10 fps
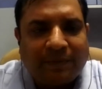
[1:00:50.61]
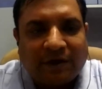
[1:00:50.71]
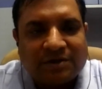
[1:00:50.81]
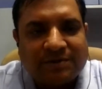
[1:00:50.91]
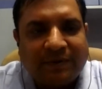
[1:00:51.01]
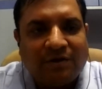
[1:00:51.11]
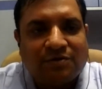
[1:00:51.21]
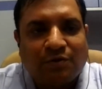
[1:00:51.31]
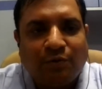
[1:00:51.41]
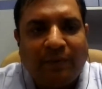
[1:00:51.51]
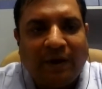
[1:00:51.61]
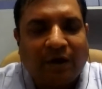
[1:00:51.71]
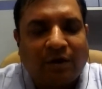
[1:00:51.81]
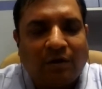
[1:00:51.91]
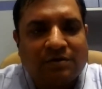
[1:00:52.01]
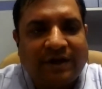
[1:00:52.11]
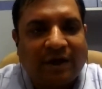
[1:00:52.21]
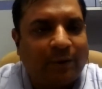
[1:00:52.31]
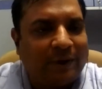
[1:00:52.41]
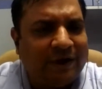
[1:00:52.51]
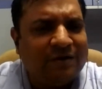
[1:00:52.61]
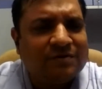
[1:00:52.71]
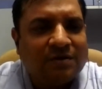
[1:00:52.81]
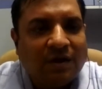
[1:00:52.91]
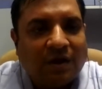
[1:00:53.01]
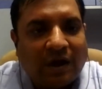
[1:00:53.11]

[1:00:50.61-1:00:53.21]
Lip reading: participants to mail across their queries,